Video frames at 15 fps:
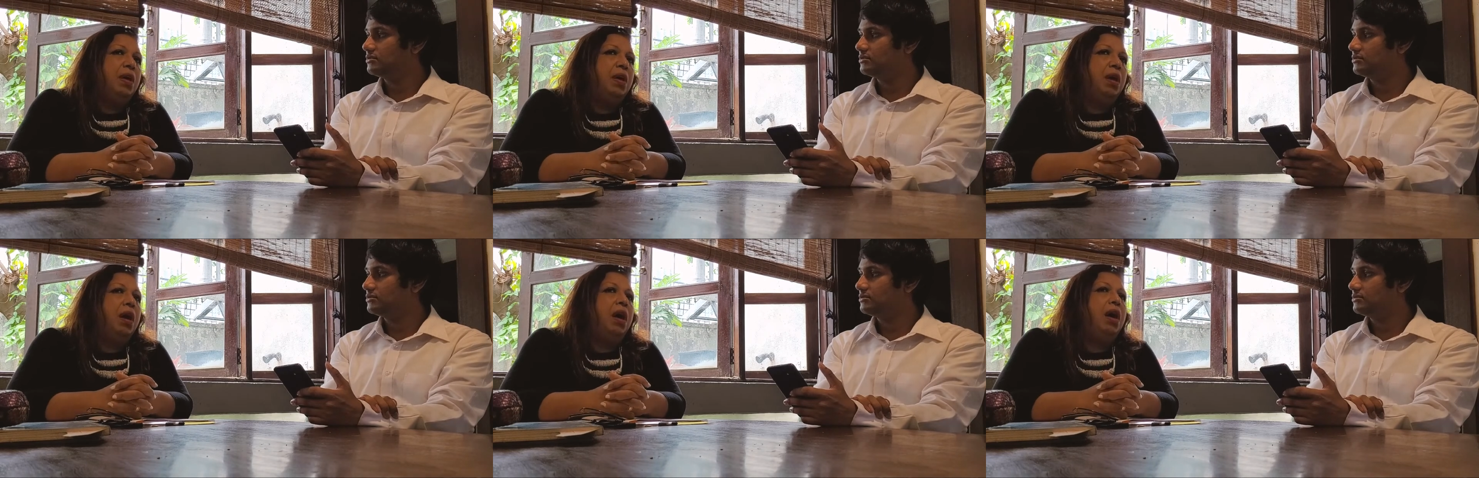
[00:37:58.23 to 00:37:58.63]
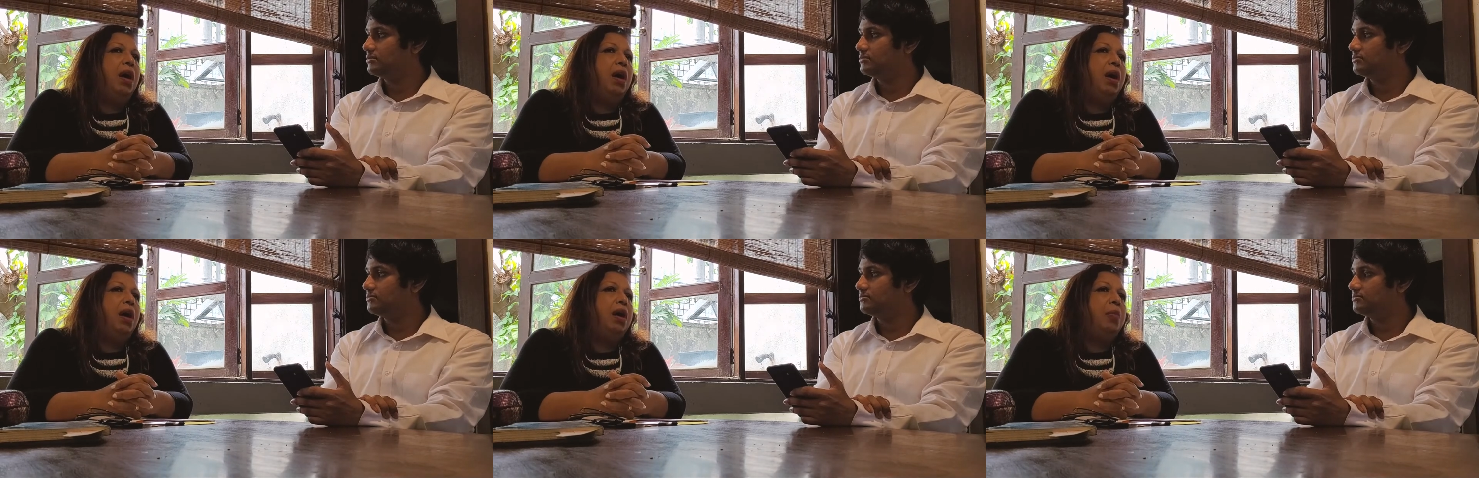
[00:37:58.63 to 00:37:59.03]
Speaker 1: are,
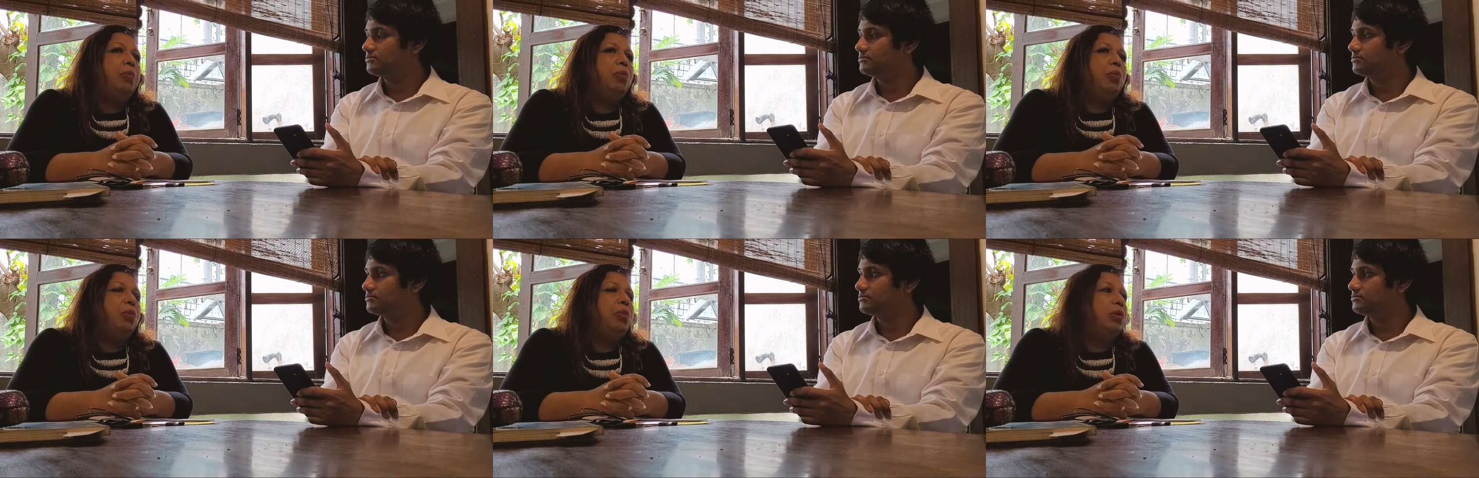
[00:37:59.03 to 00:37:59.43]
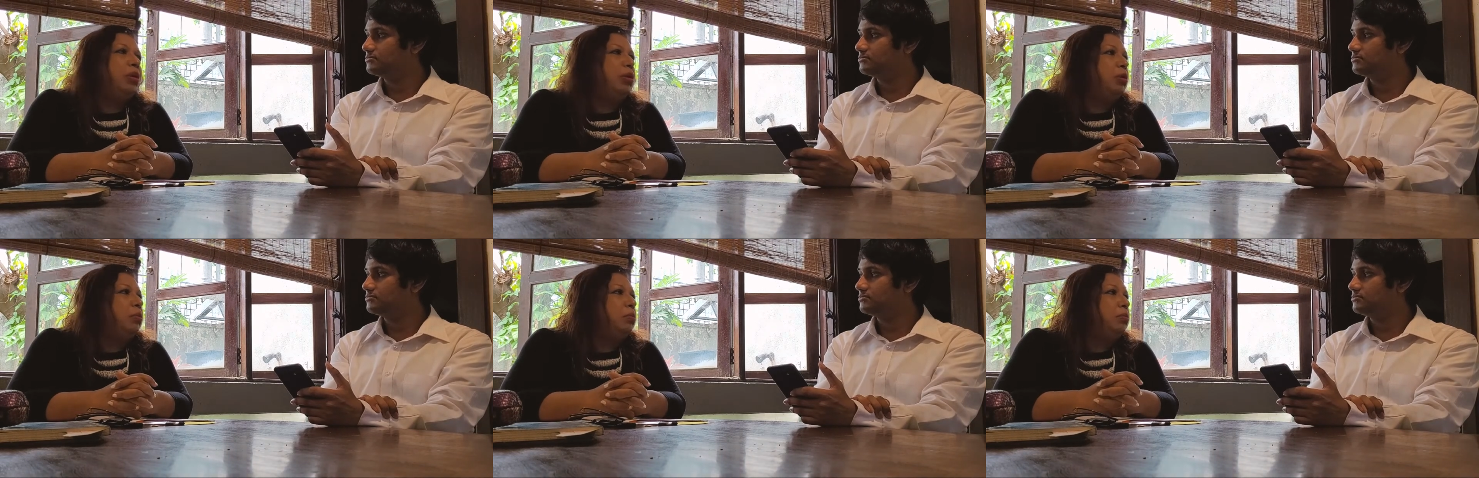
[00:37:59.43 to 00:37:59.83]
are
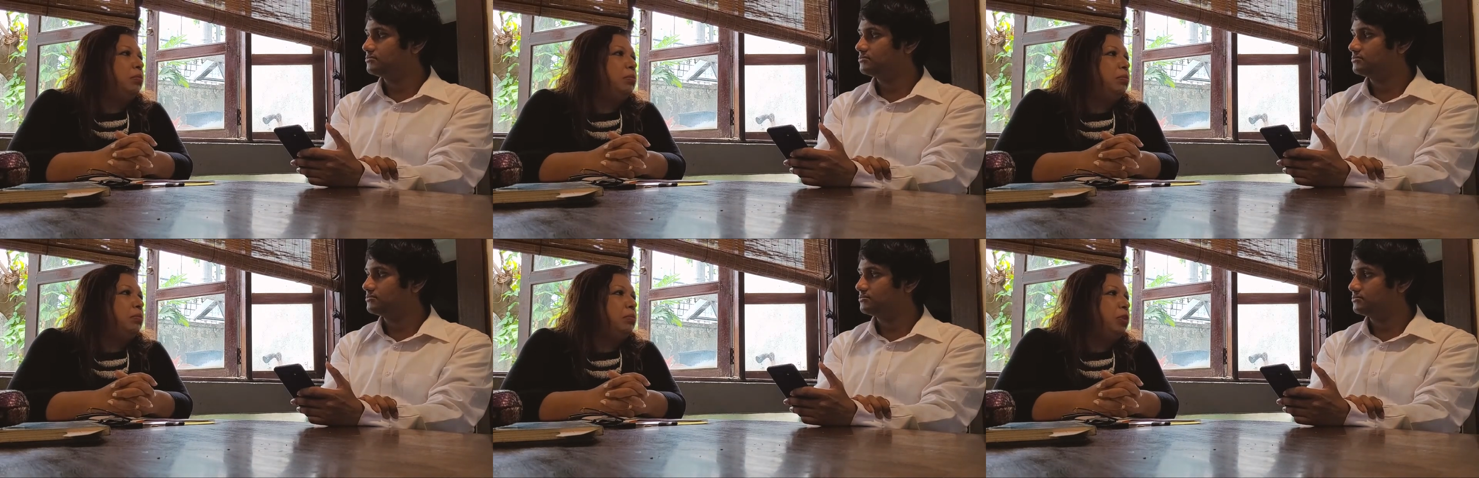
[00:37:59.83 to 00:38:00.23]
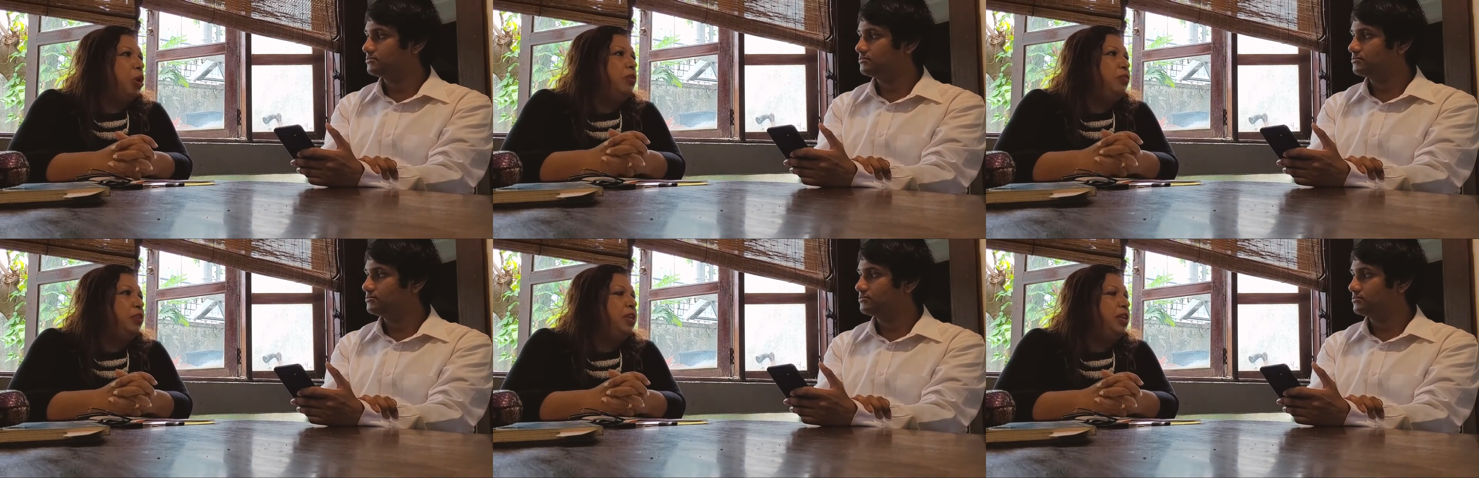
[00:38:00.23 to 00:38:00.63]
more uh,
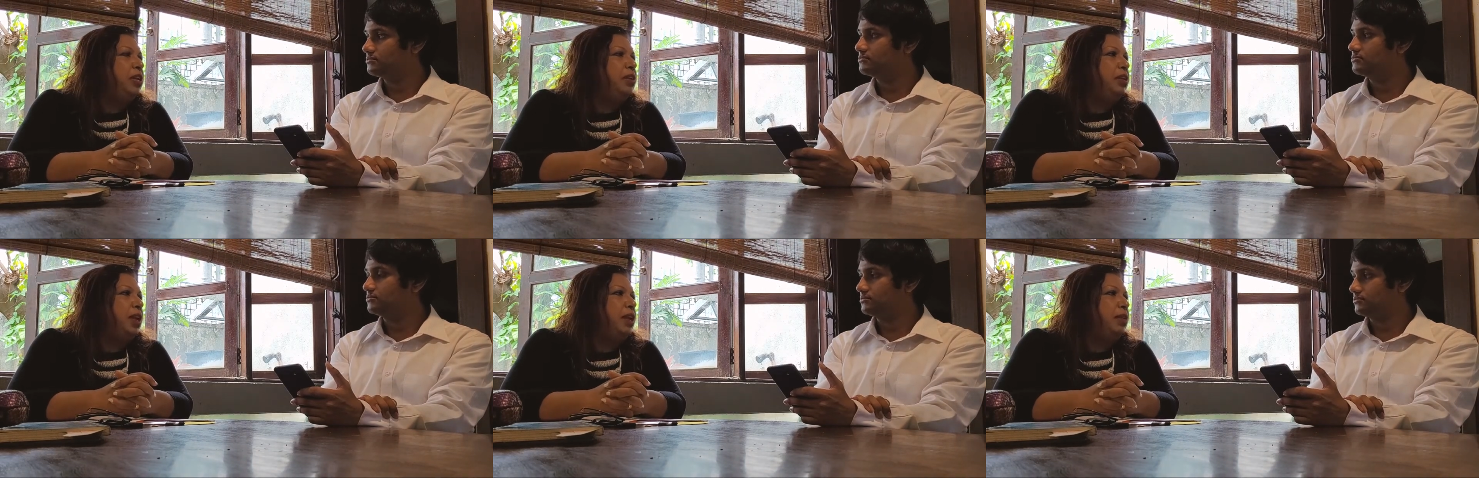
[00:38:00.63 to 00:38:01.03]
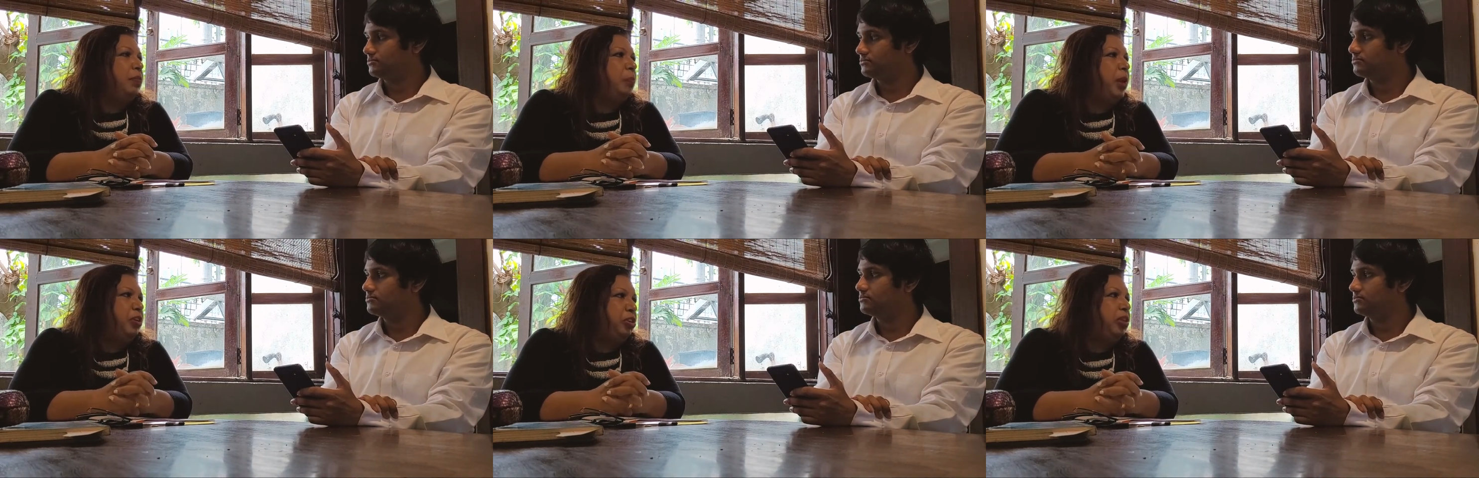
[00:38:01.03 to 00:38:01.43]
confident and
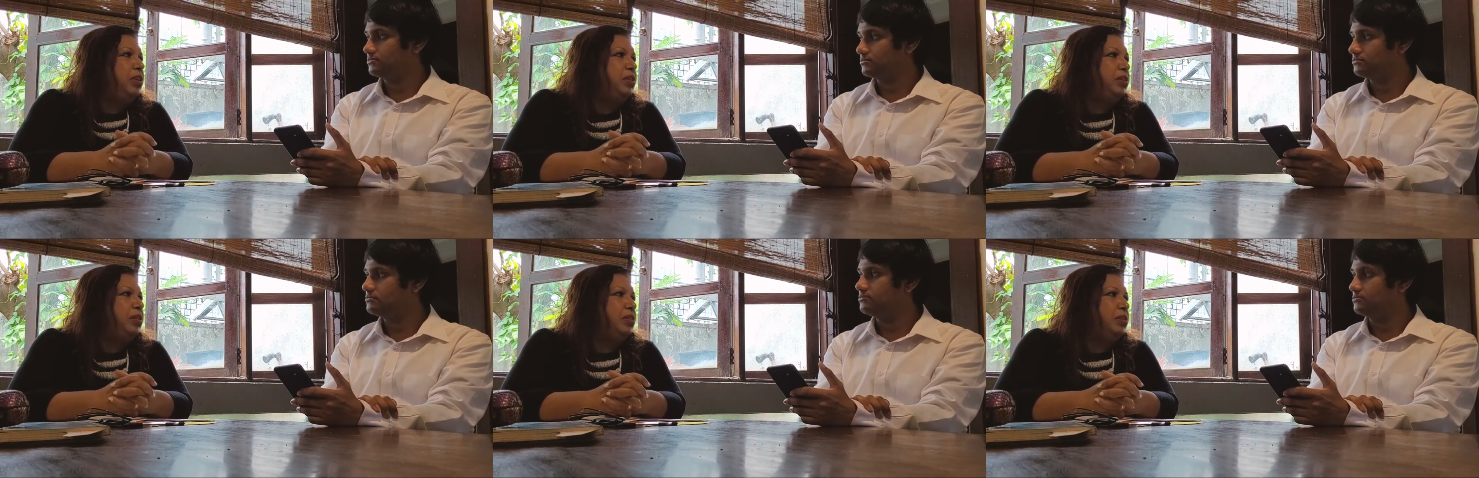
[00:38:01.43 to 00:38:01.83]
passionate.